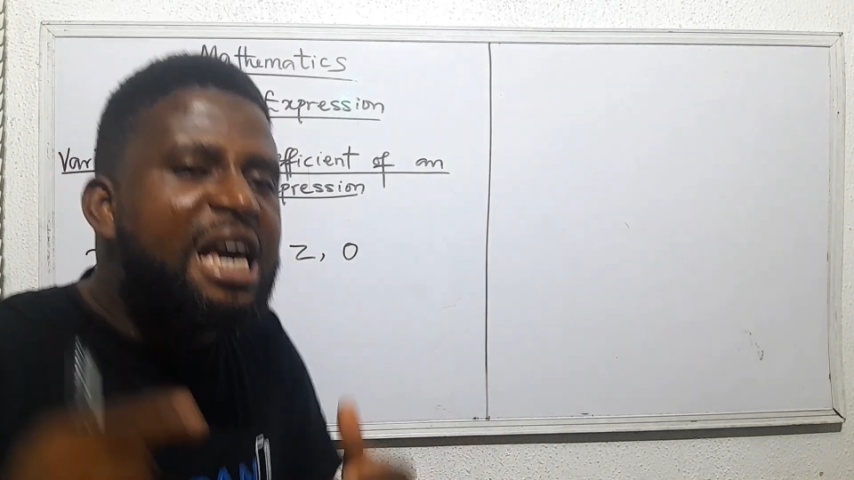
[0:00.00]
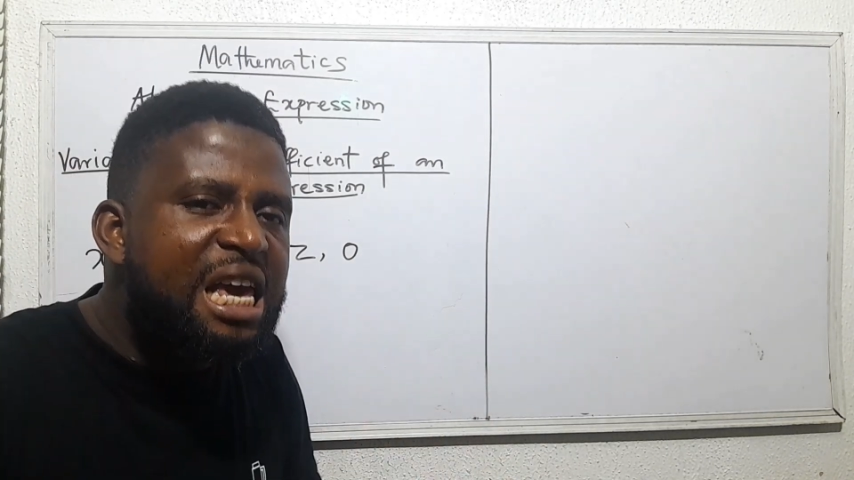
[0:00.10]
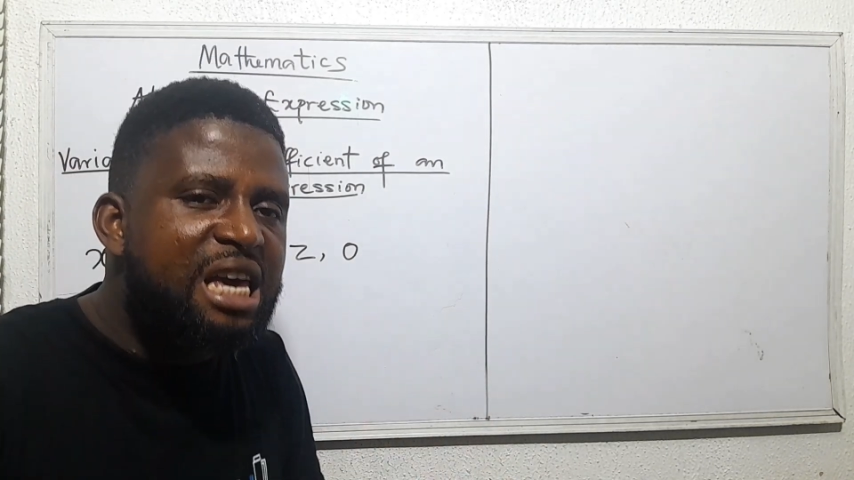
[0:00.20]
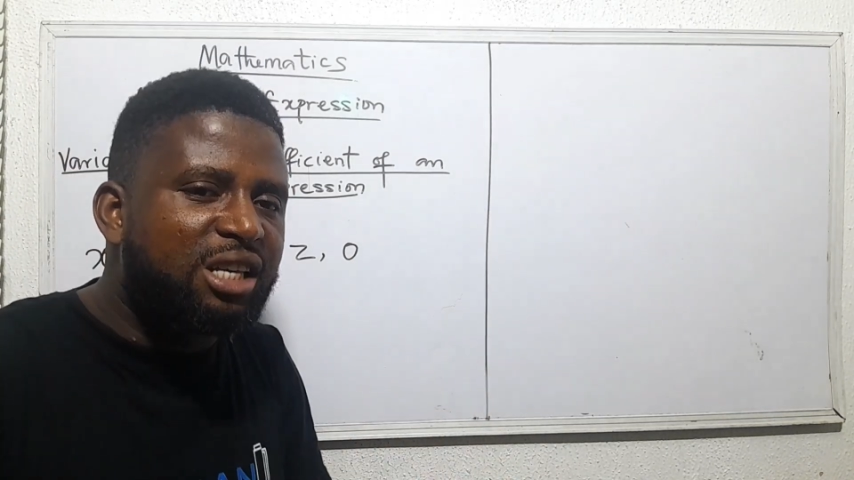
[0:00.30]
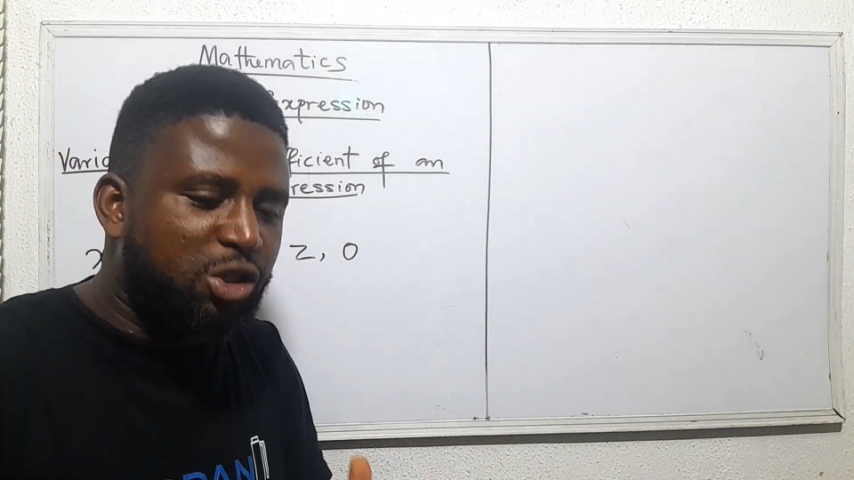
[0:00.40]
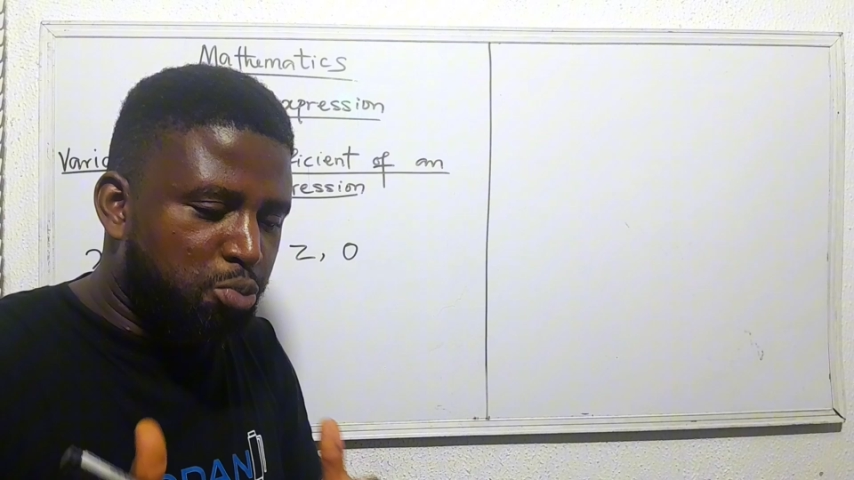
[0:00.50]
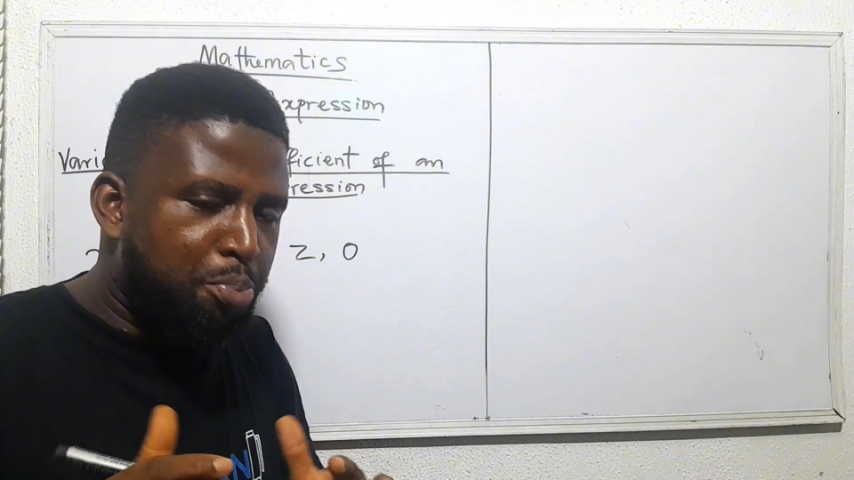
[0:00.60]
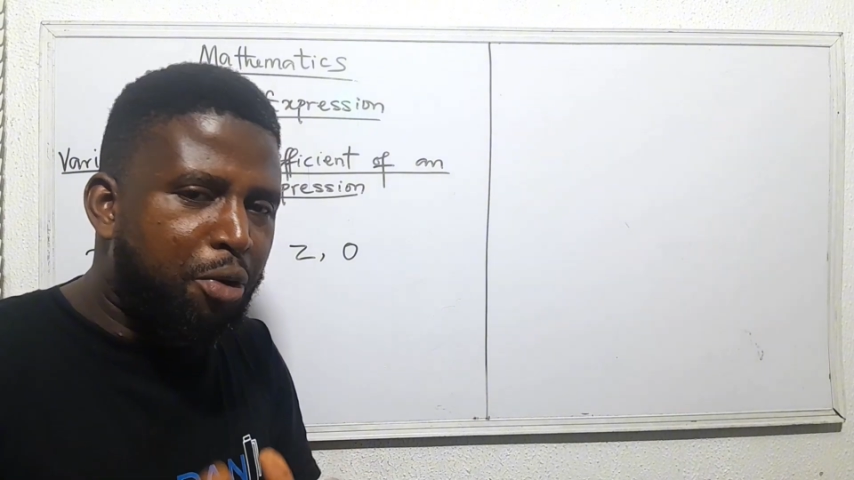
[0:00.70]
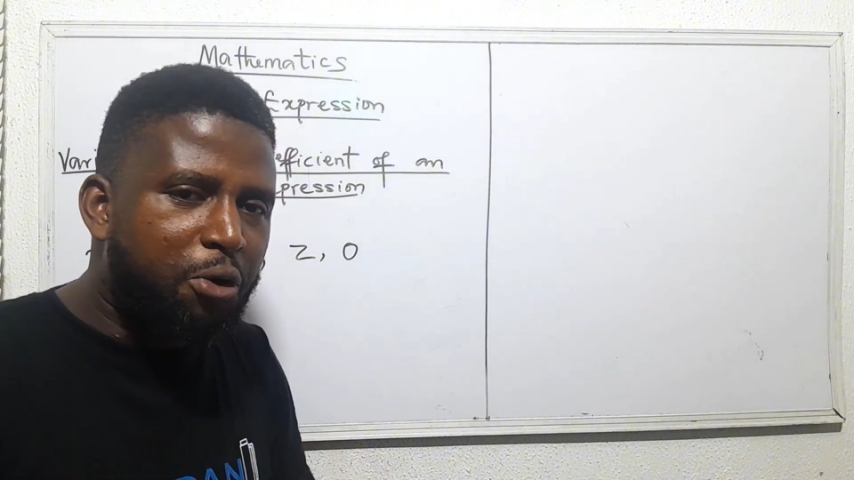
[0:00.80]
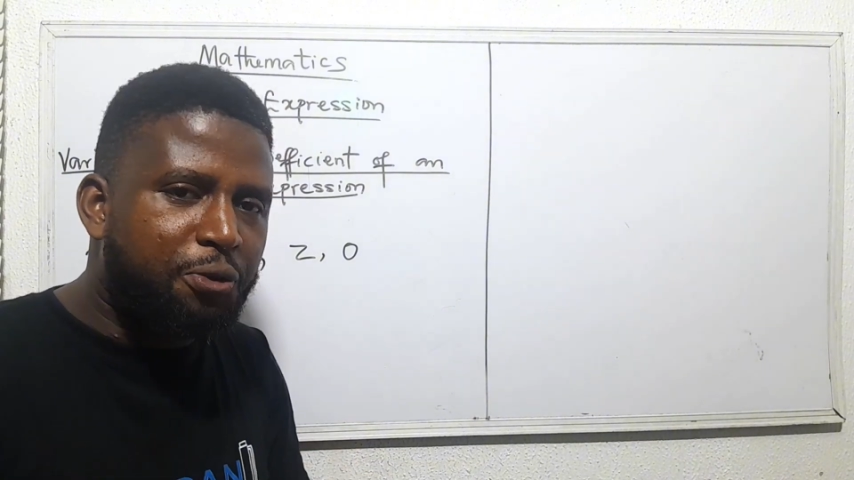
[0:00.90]
is
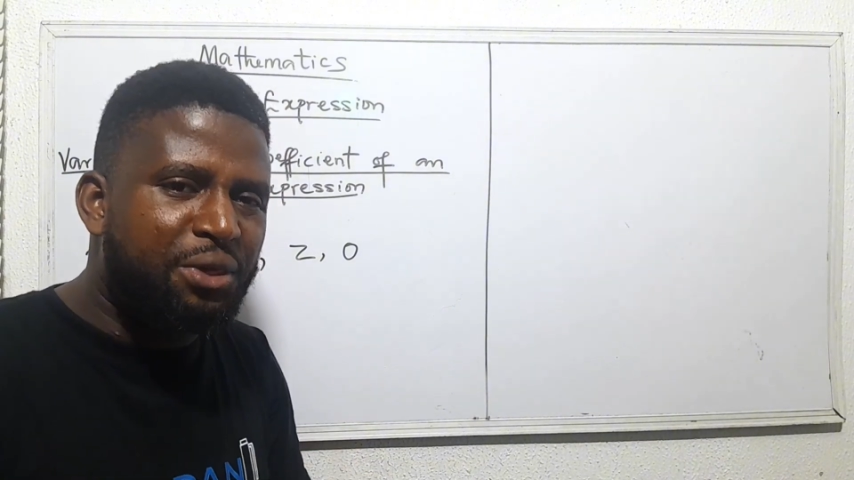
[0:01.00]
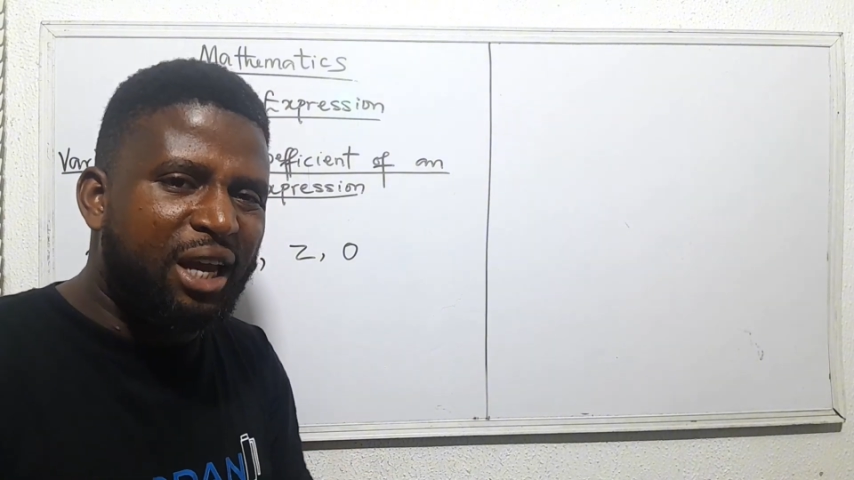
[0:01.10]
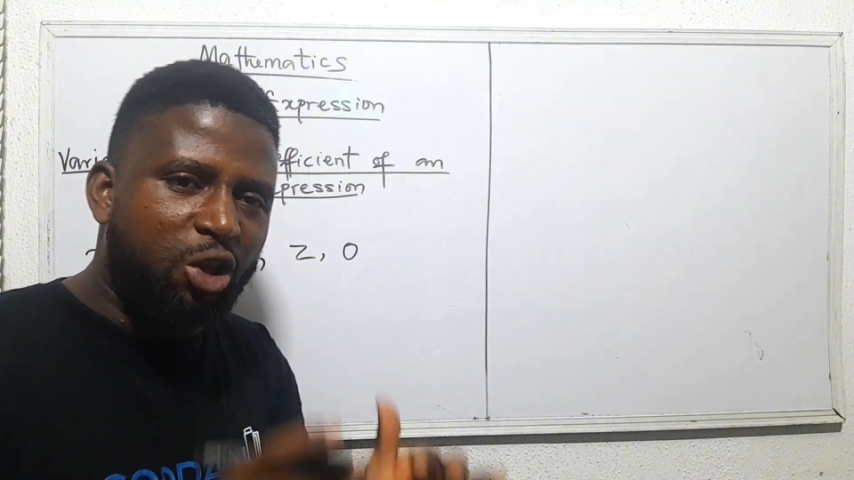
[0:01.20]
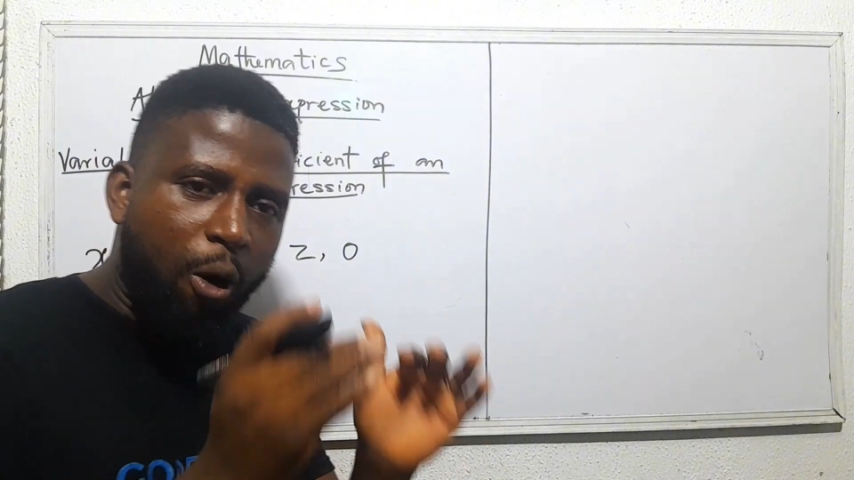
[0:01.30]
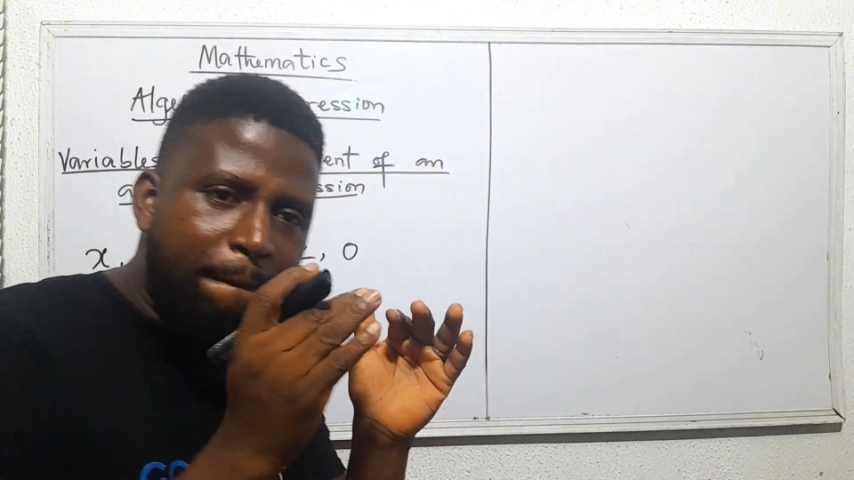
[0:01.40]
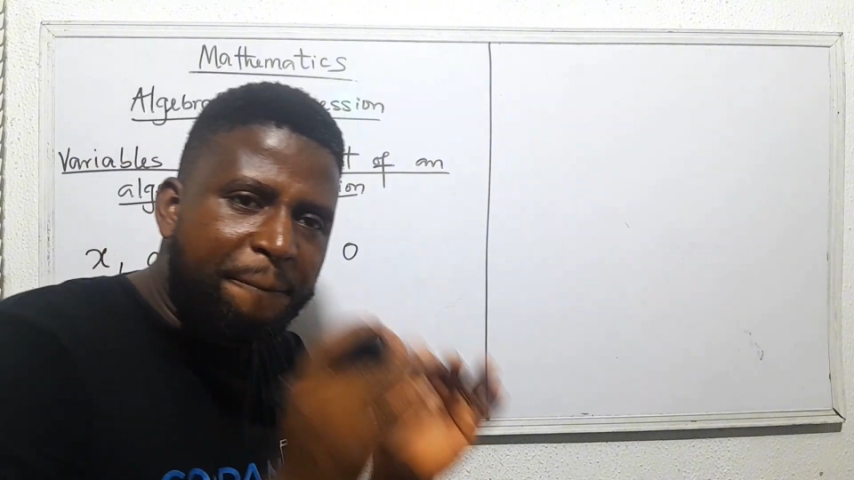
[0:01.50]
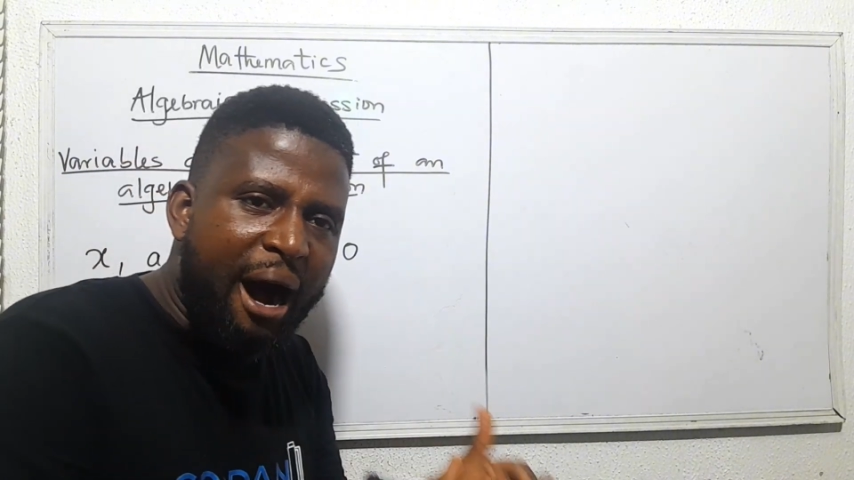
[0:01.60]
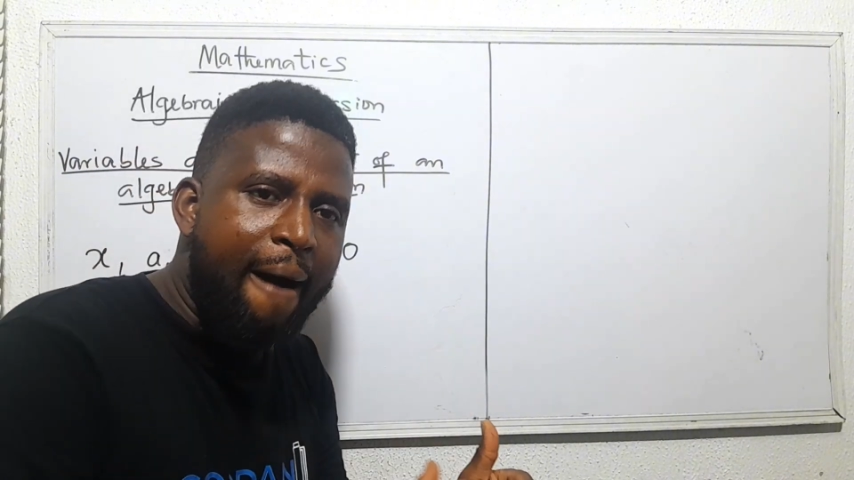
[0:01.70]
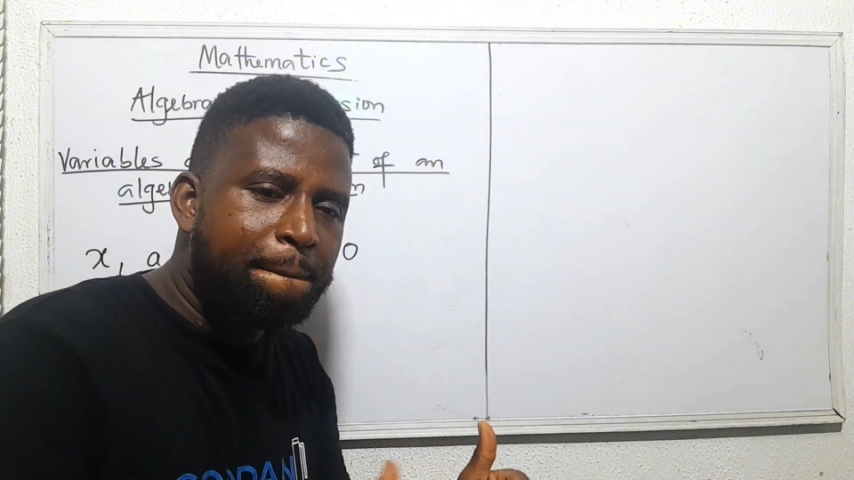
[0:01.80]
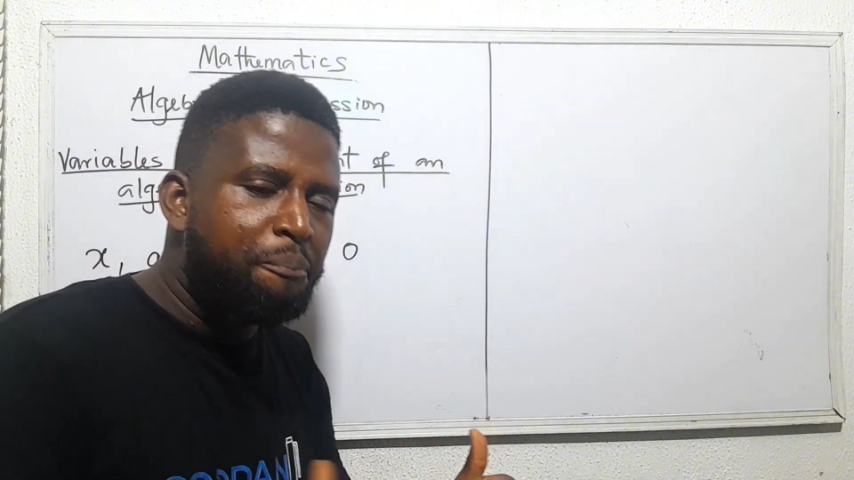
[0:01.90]
both the
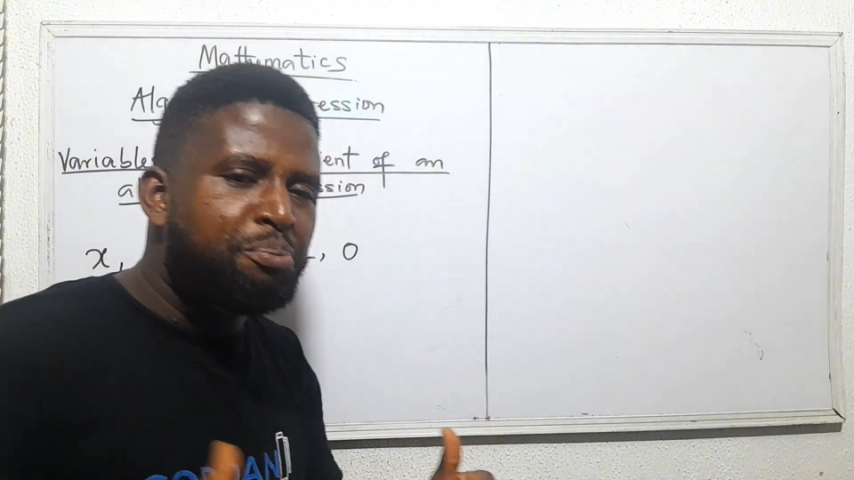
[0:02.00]
number